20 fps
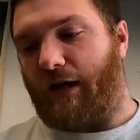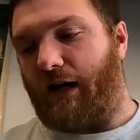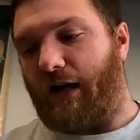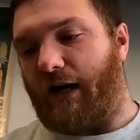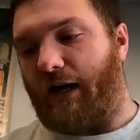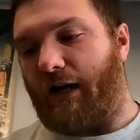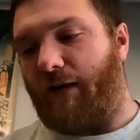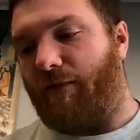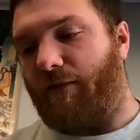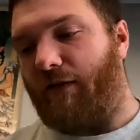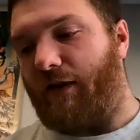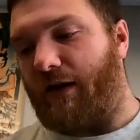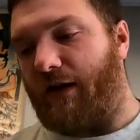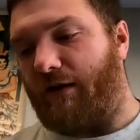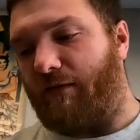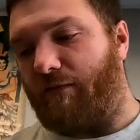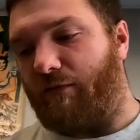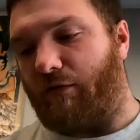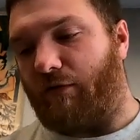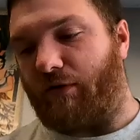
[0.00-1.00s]
I'm
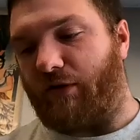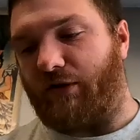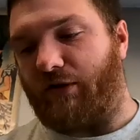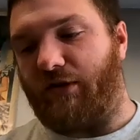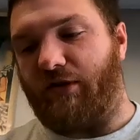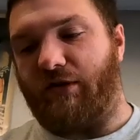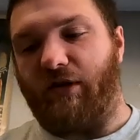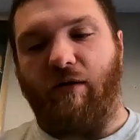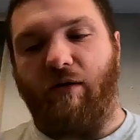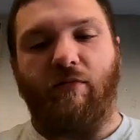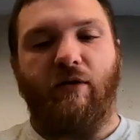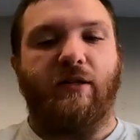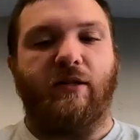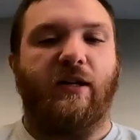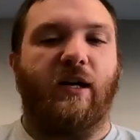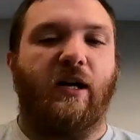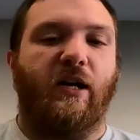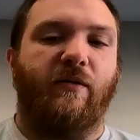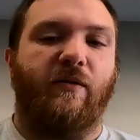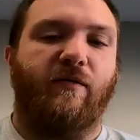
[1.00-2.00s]
thinking more
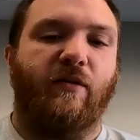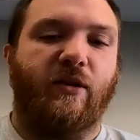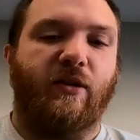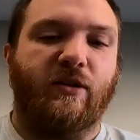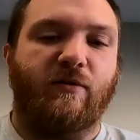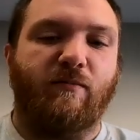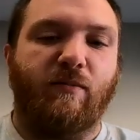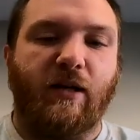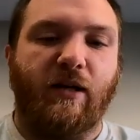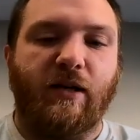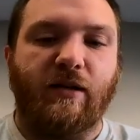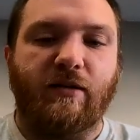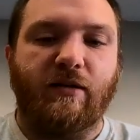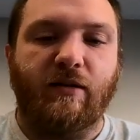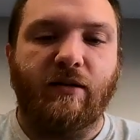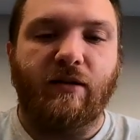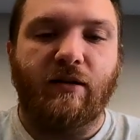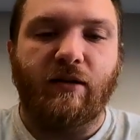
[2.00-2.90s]
summertime for this bait.